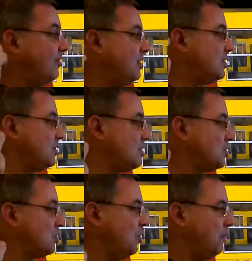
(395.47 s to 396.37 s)
This is a
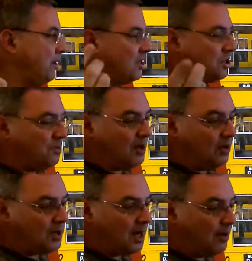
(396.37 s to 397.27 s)
school bus, so we don't
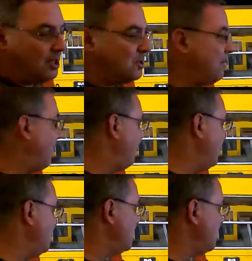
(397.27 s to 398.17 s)
carry spare
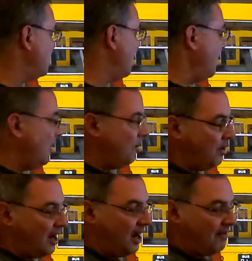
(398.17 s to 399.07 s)
fuses. We
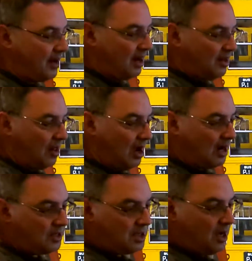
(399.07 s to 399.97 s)
have a
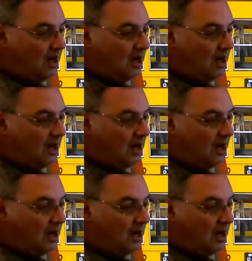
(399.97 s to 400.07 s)
locked